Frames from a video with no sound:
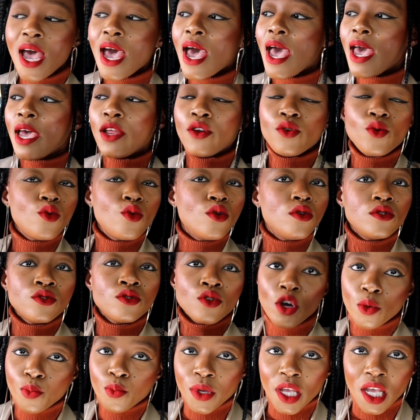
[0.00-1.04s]
and you will
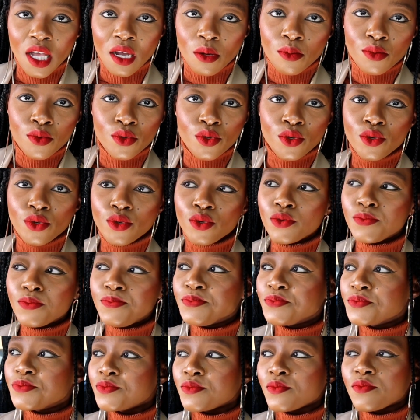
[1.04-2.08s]
not be able to